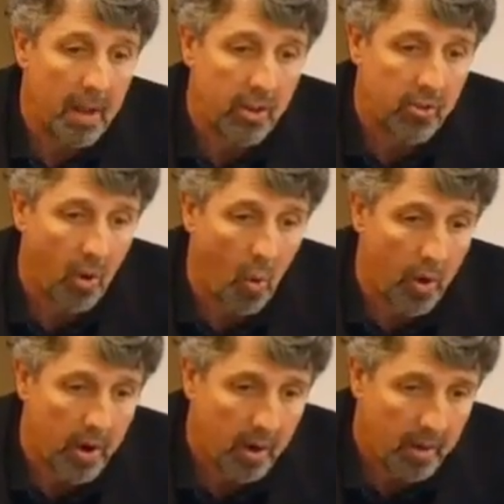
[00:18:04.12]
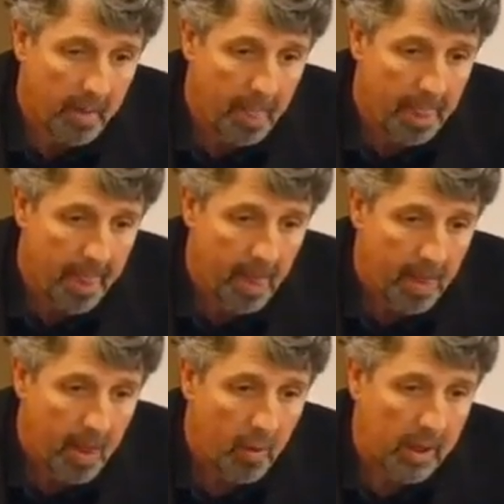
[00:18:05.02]
the minutes to order,
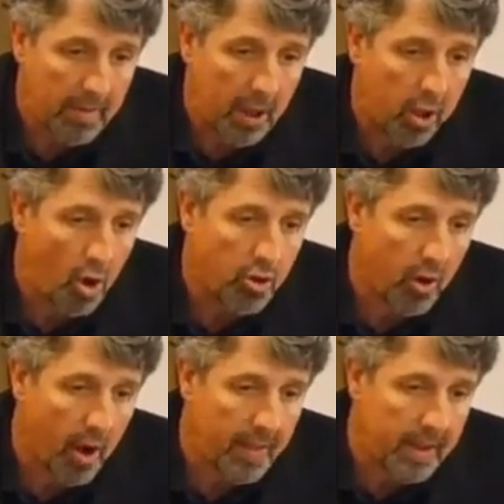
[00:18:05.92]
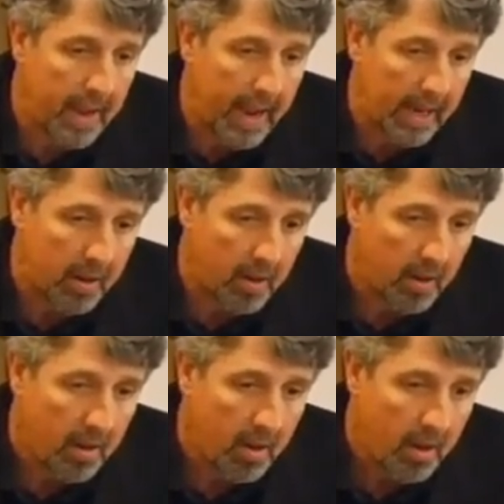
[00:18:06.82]
giving closure on the date.
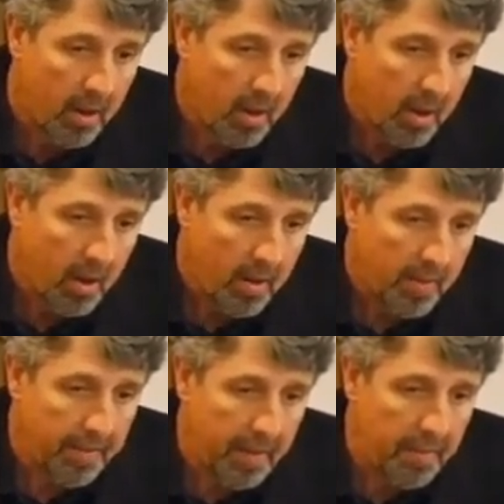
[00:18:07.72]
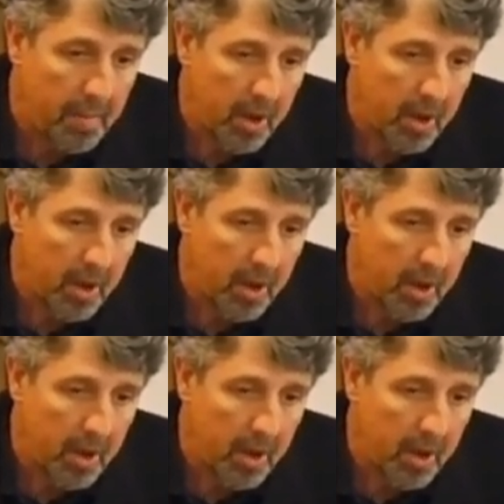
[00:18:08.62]
The fief